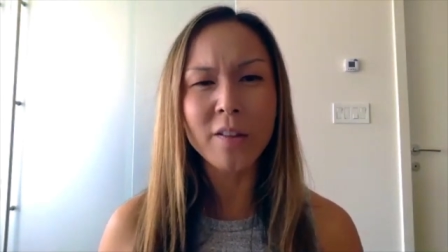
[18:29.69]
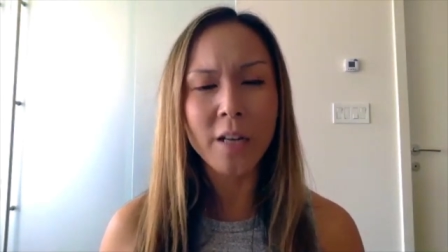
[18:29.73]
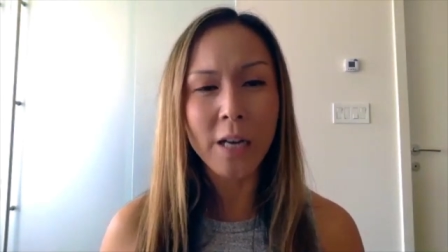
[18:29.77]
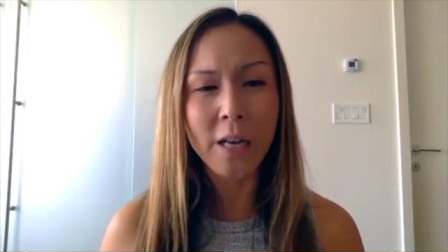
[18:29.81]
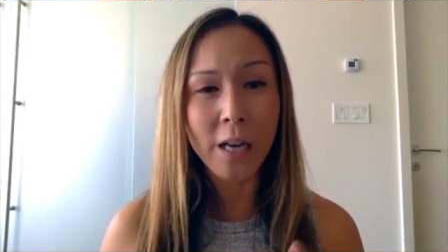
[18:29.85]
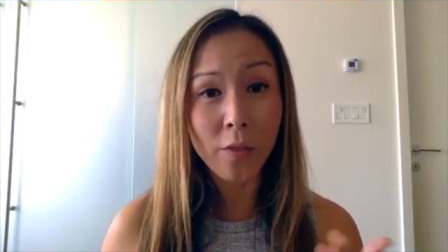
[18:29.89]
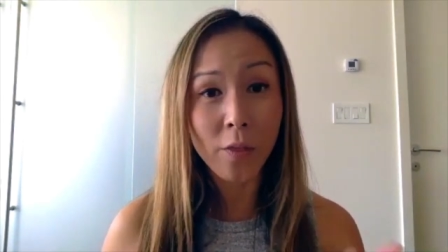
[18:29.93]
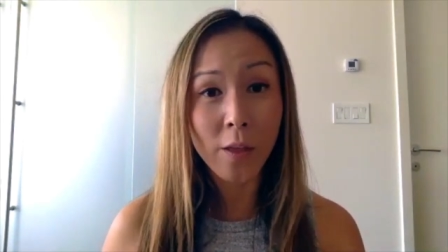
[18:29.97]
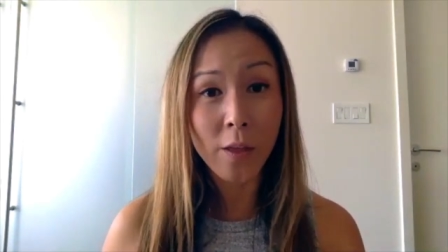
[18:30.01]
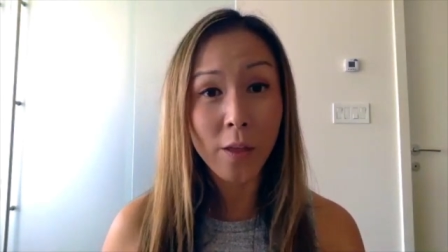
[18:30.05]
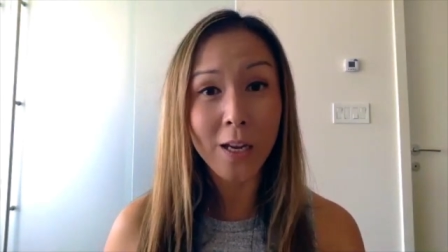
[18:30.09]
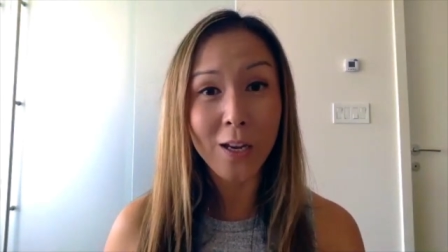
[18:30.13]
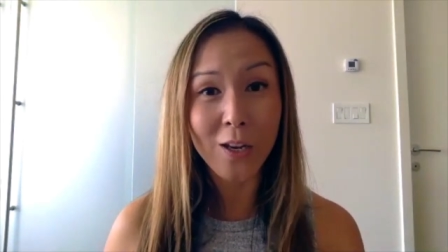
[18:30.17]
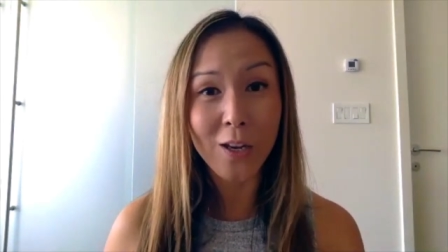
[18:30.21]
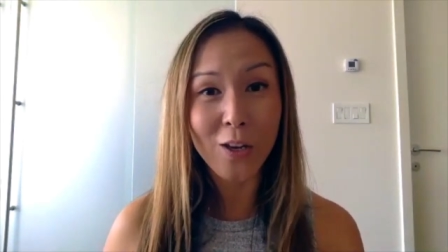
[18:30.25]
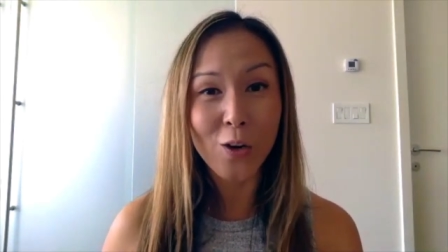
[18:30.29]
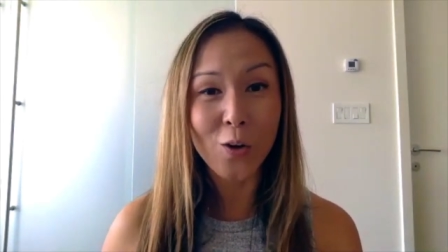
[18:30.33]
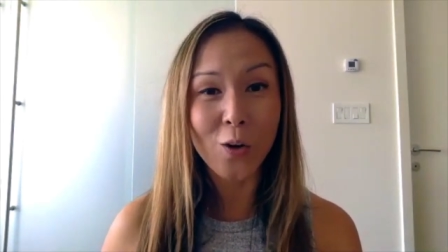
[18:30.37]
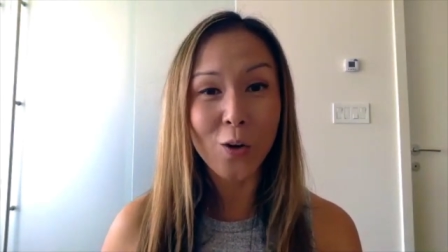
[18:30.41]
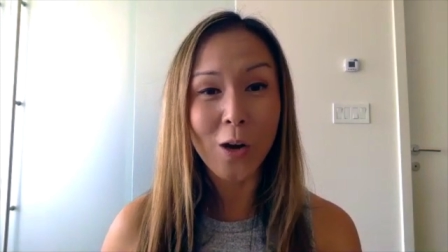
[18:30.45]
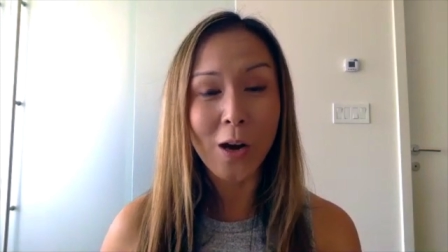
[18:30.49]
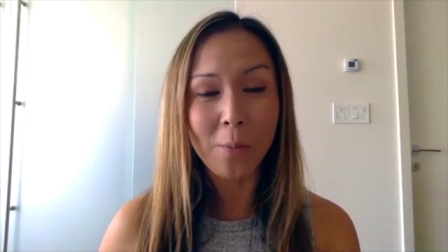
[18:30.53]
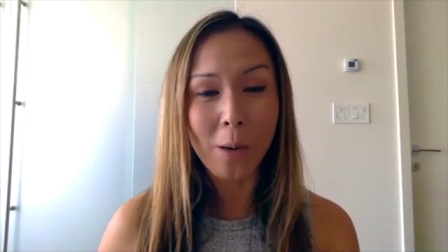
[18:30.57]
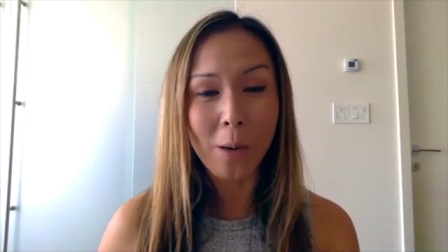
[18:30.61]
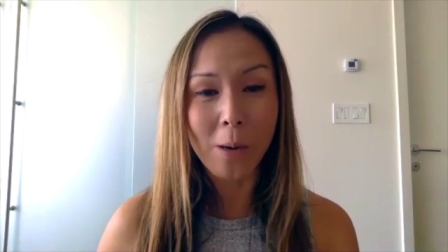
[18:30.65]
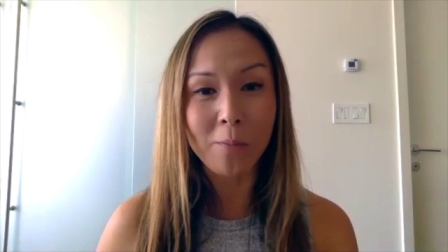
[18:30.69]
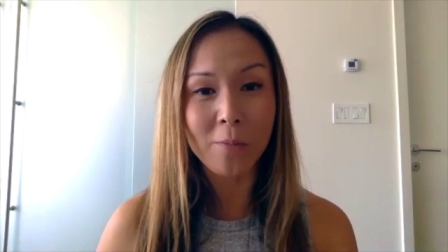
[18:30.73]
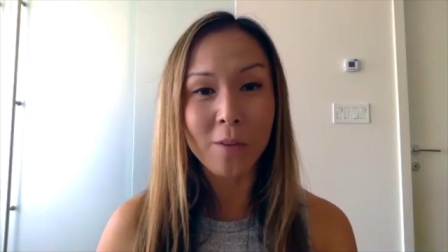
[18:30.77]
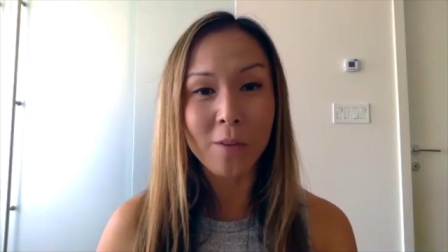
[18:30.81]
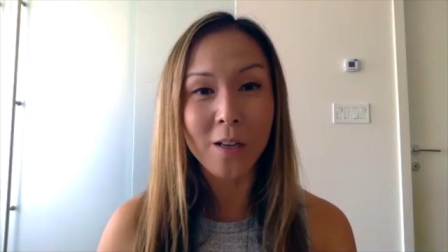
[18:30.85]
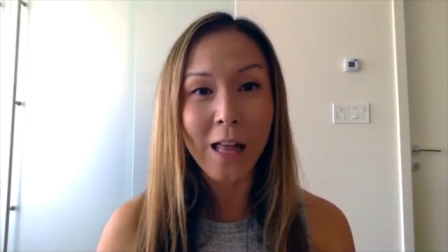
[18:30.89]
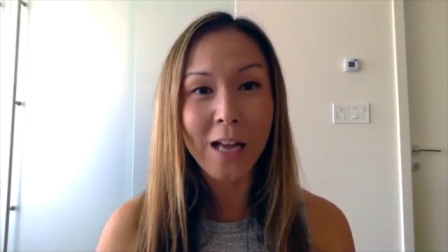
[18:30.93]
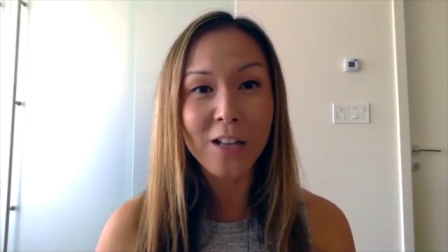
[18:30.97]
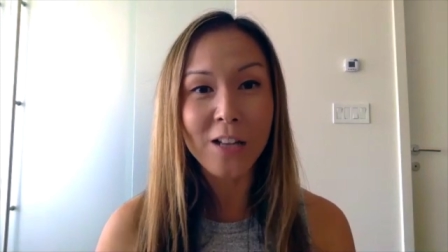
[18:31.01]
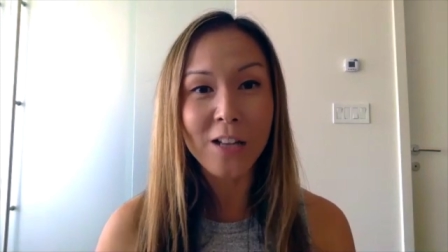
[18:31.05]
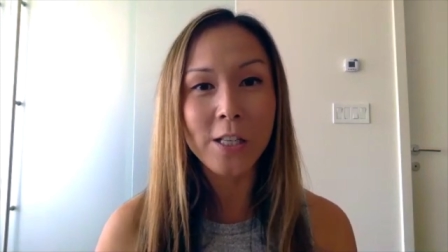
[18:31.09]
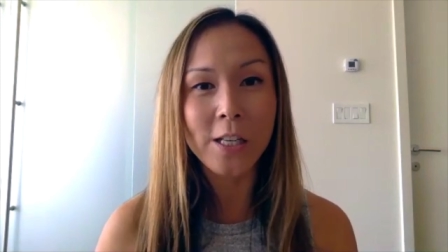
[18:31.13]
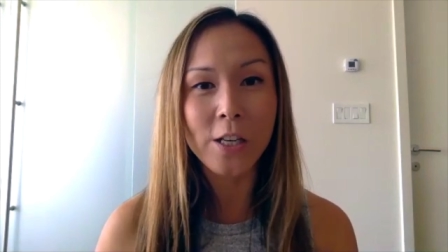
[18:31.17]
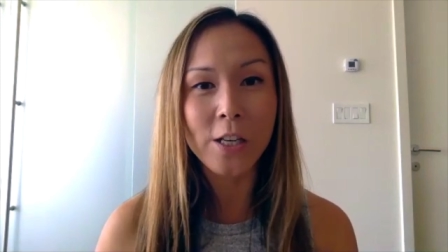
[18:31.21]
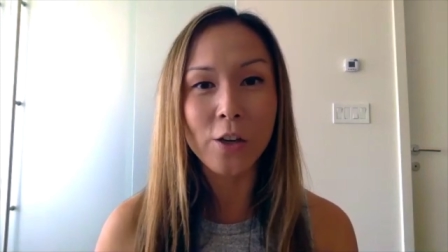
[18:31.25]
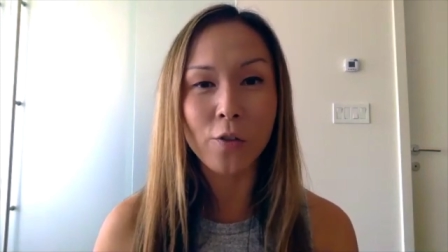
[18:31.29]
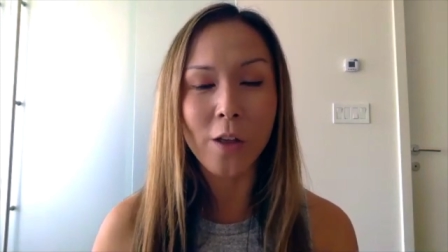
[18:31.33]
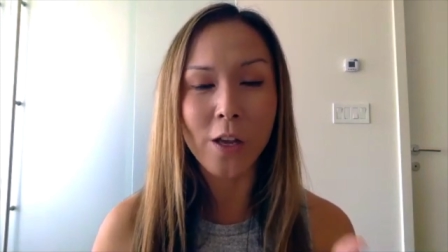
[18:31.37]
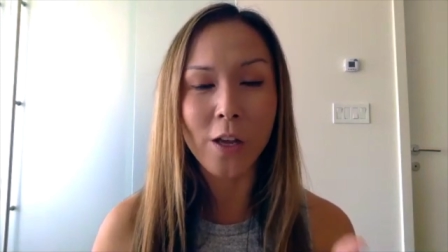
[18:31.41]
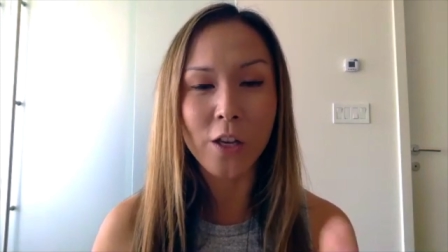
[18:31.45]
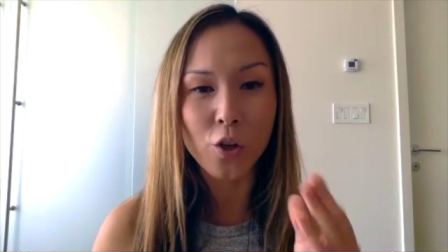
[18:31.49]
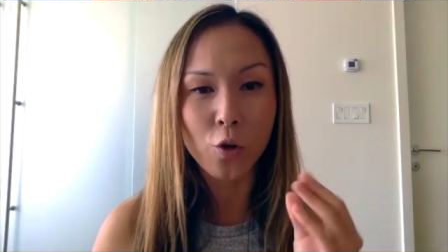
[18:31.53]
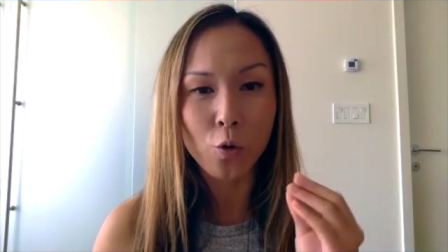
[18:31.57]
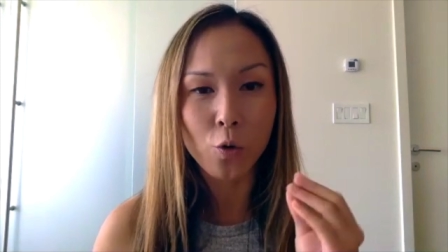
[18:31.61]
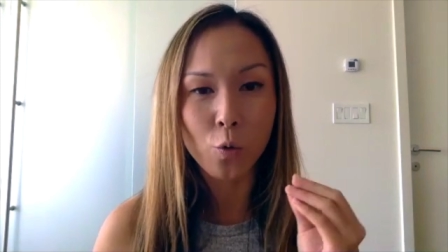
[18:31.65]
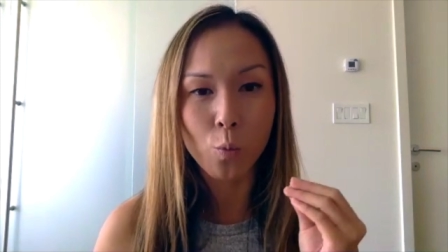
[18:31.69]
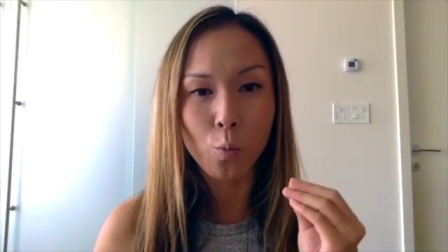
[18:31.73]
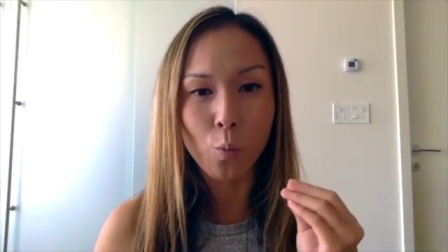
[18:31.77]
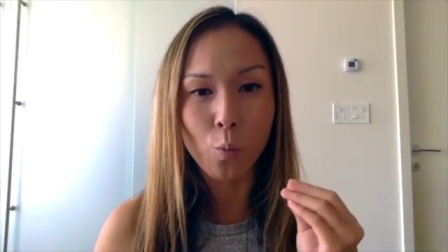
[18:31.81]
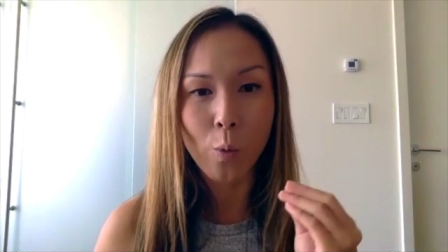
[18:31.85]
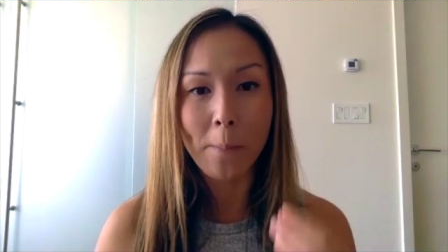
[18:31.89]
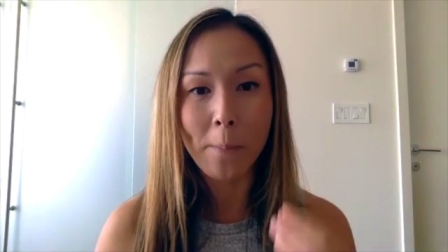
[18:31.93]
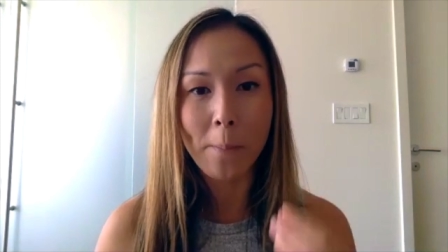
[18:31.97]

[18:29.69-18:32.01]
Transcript: And I think, you know, I'm glad to hear that you